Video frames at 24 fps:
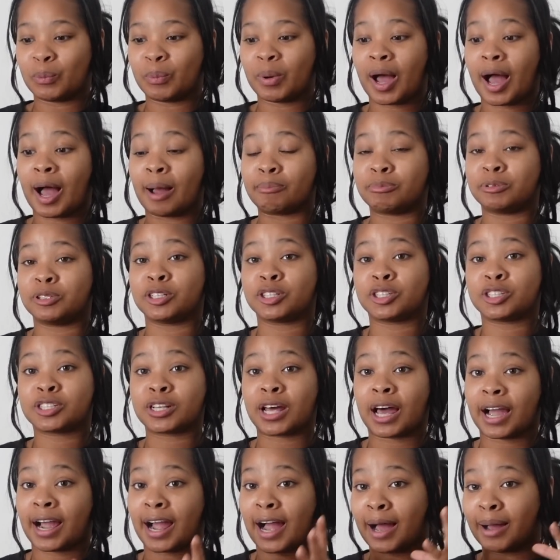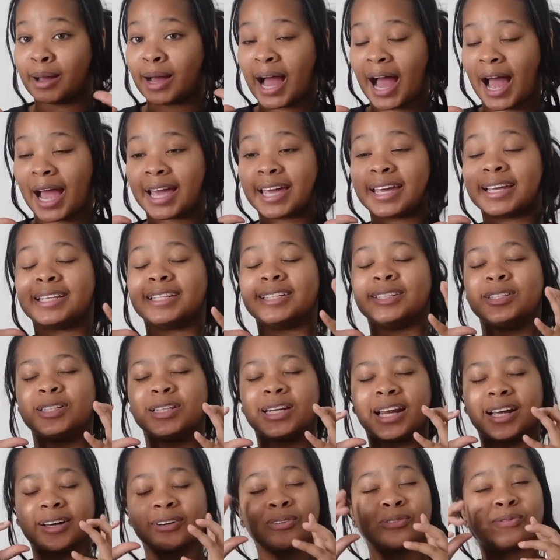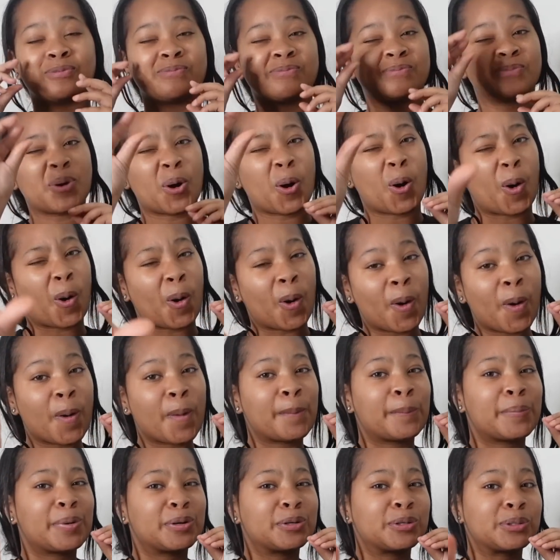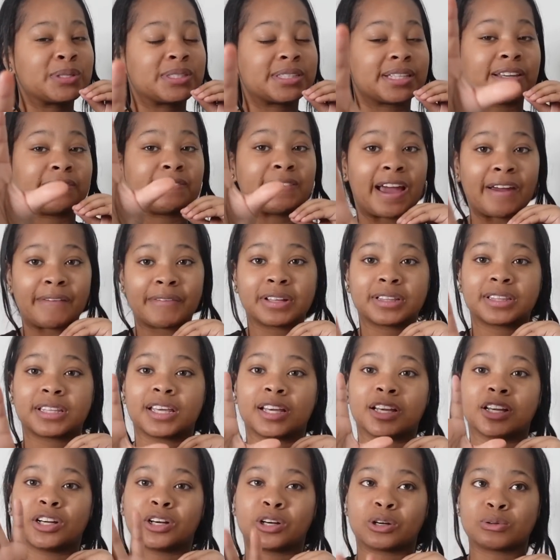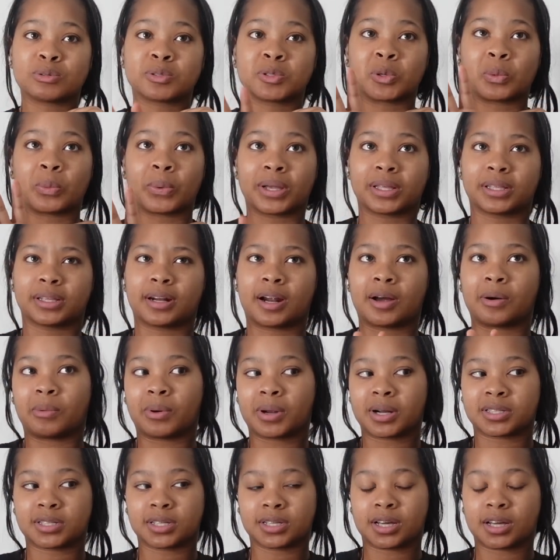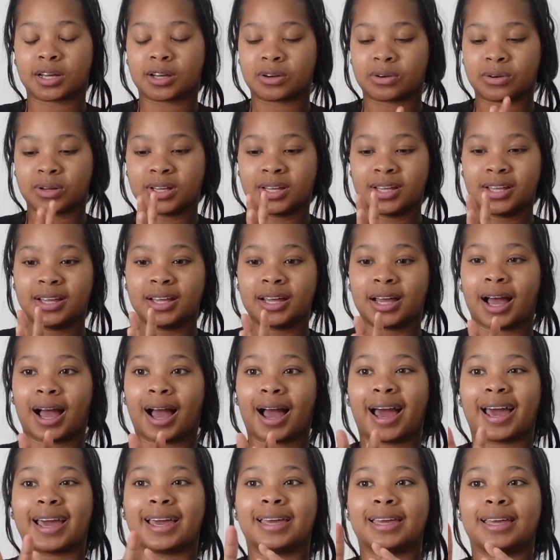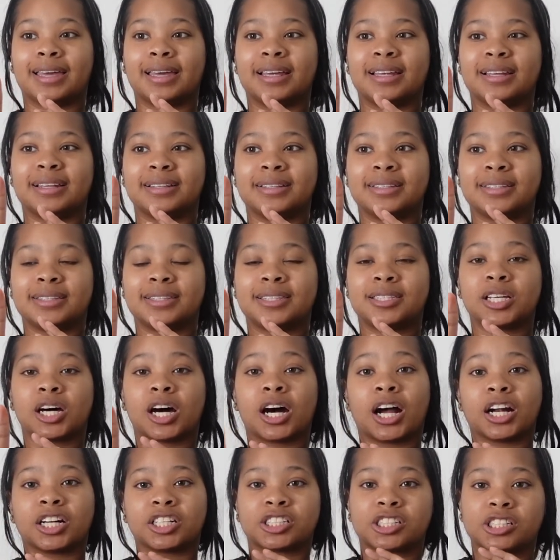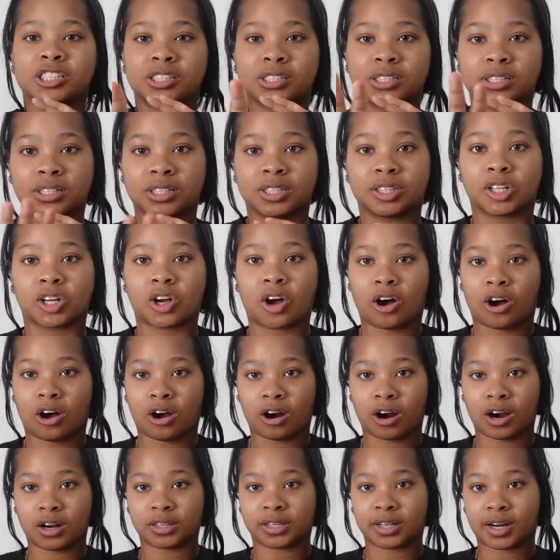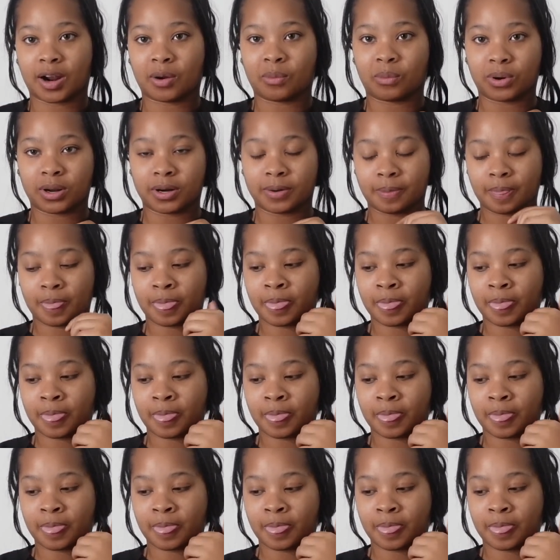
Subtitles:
But I can almost, if everything goes the way that I want it to go, I can touch the car that I want.